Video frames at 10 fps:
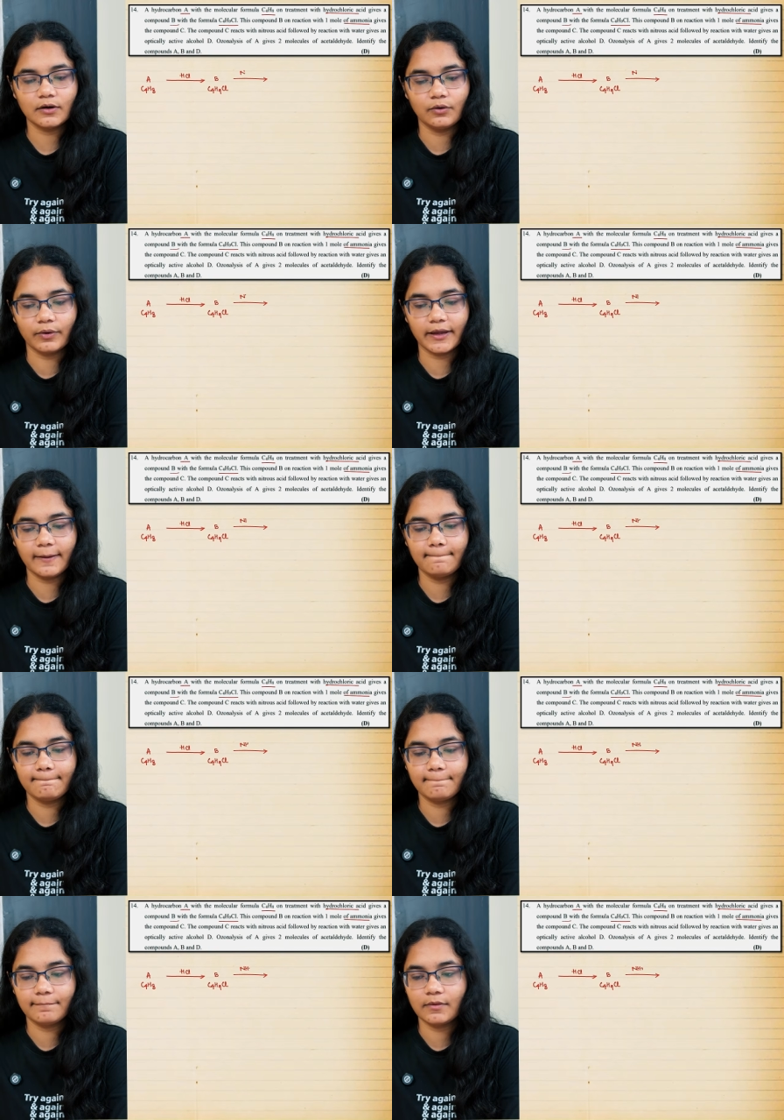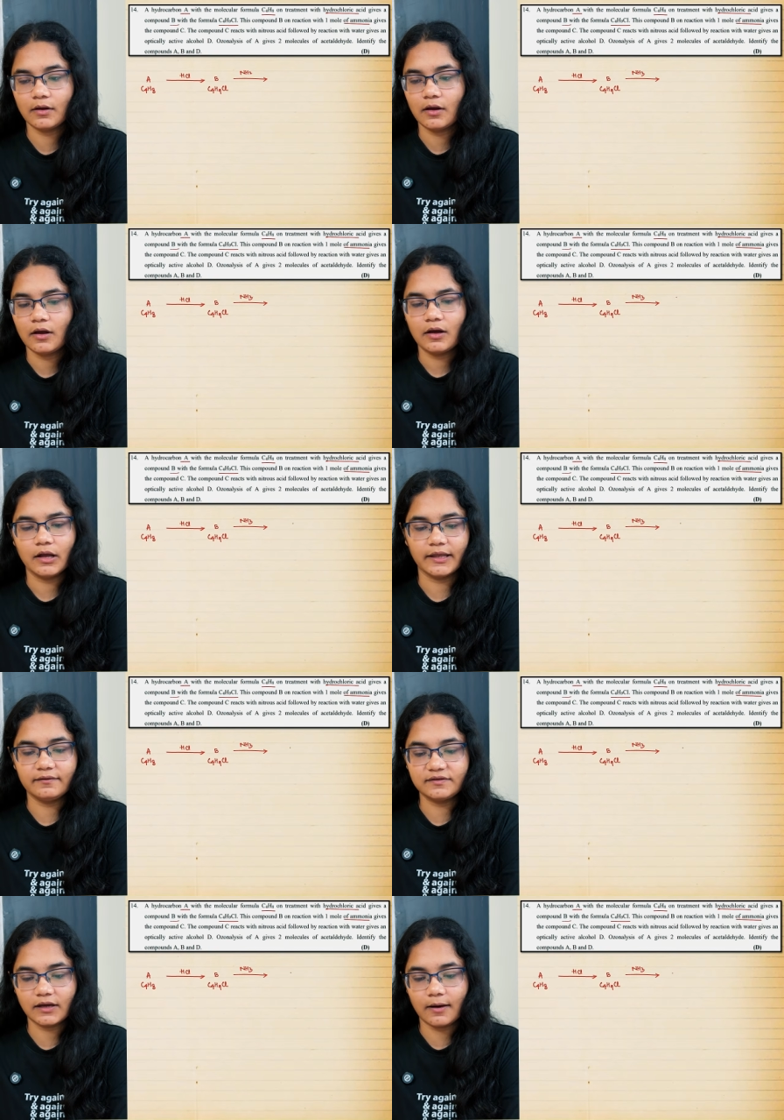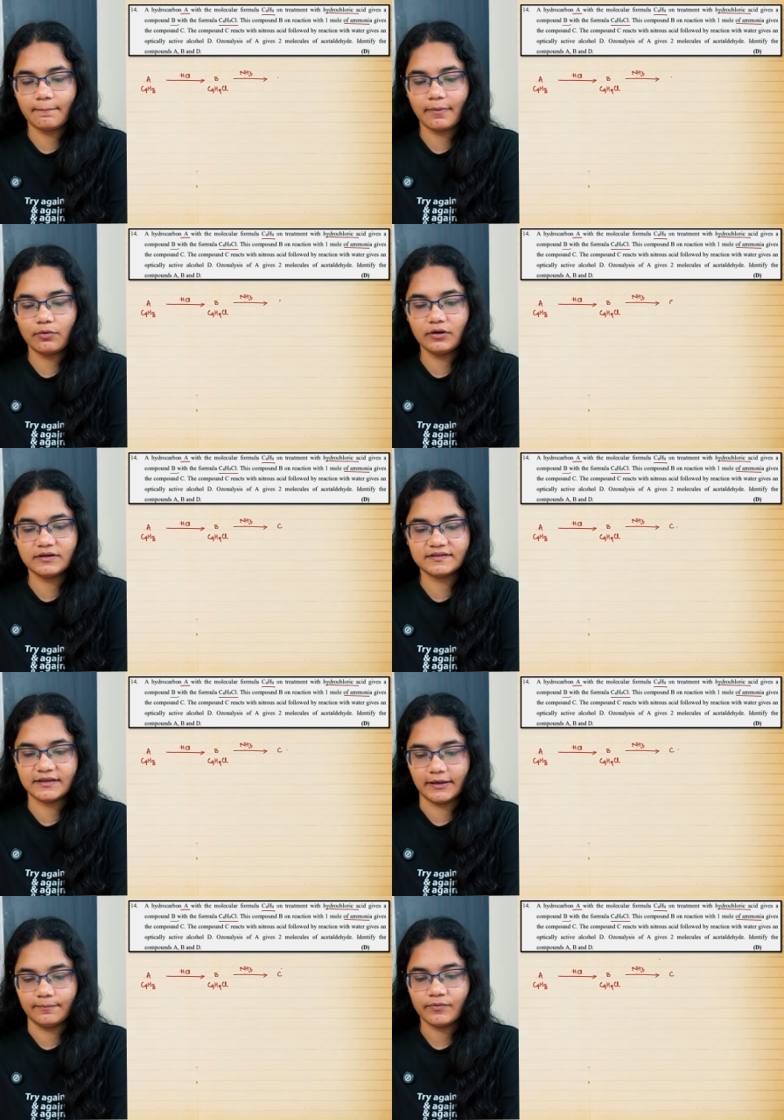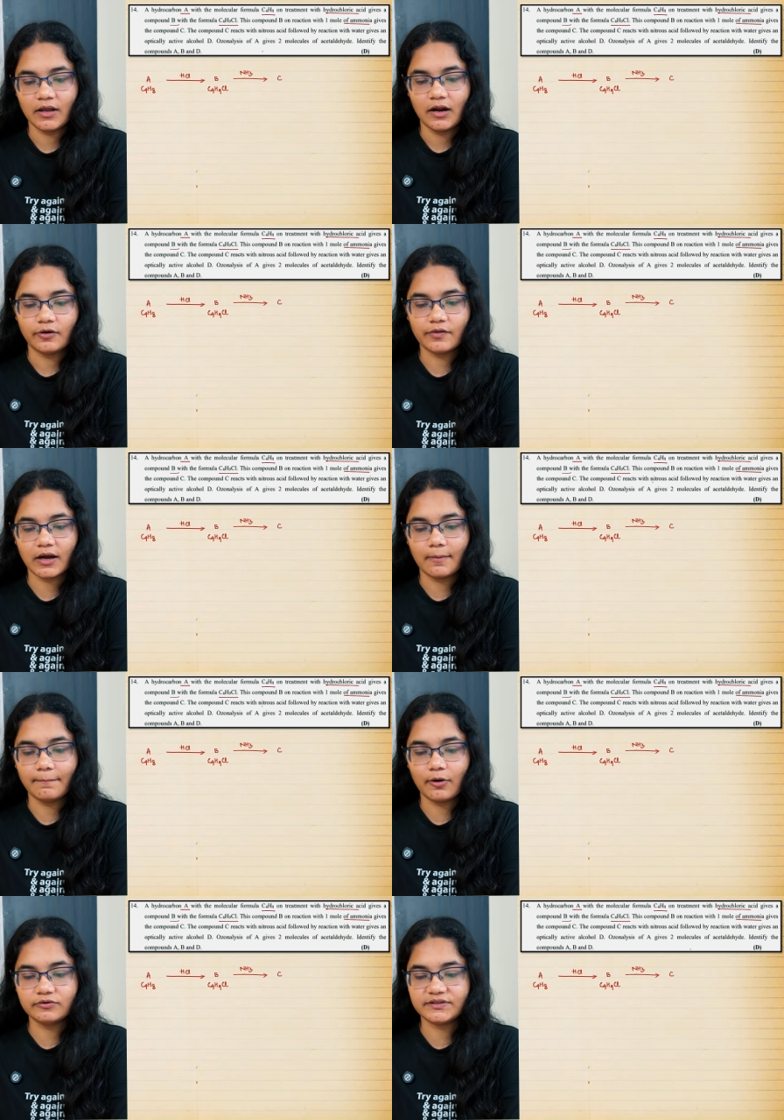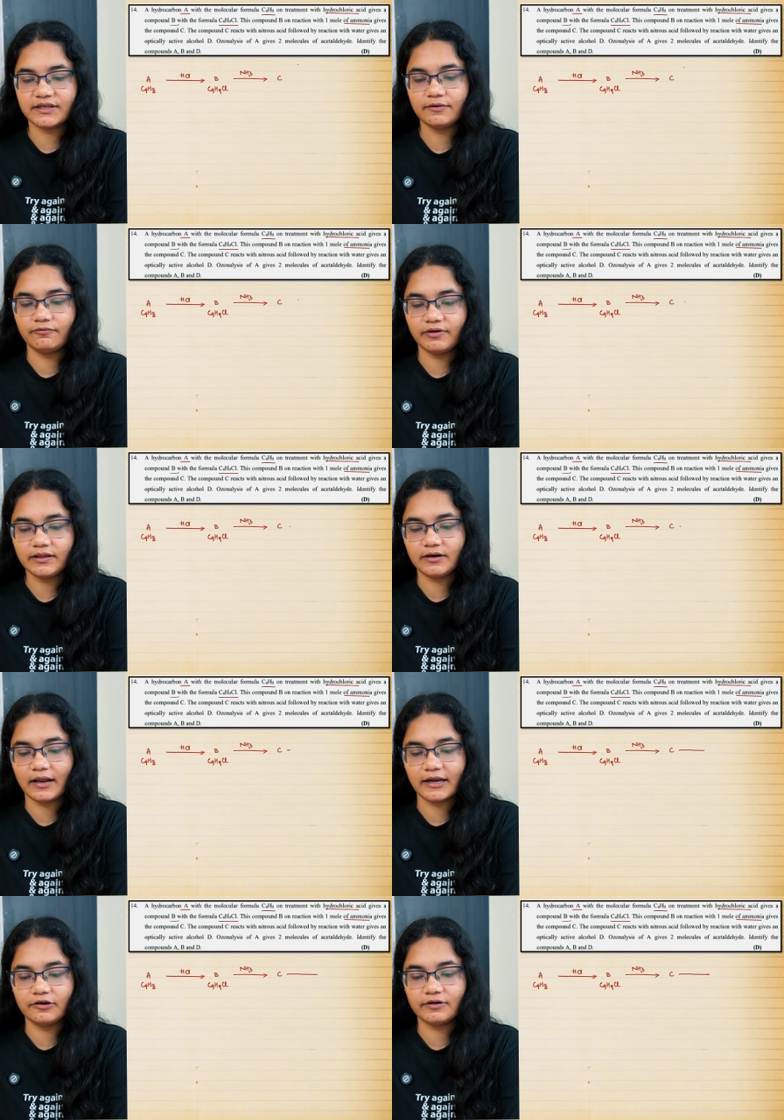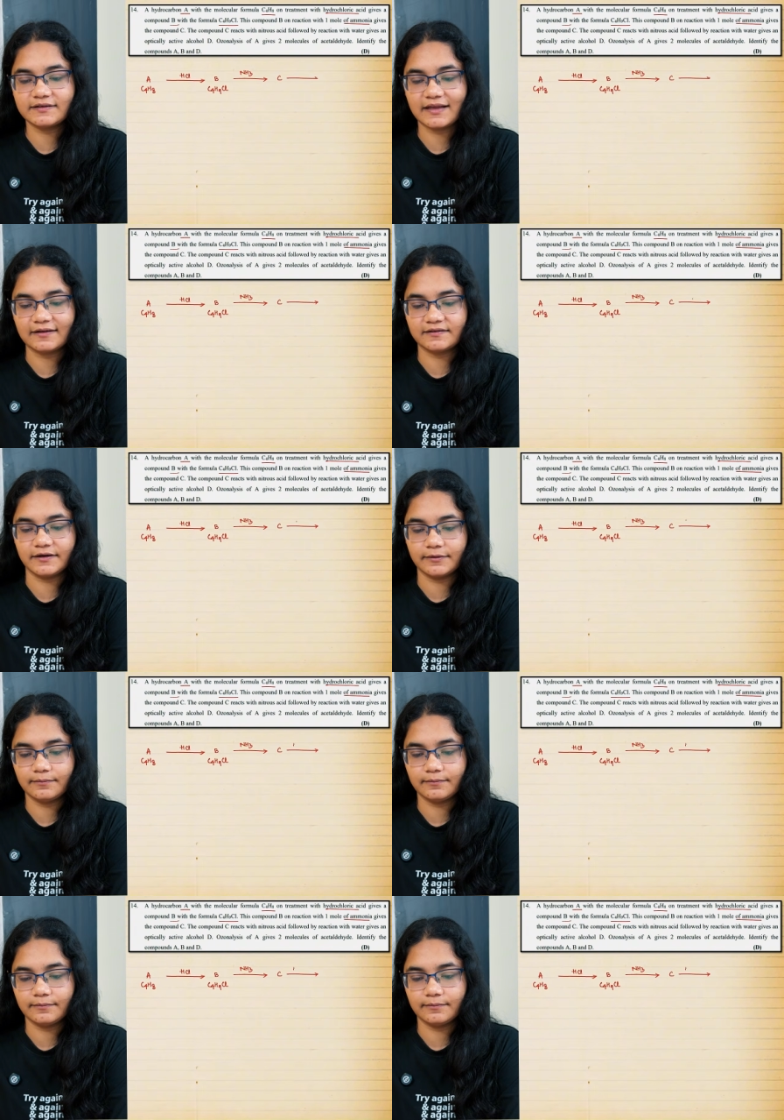okay, gives a compound C. Now the compound C with nitrous acid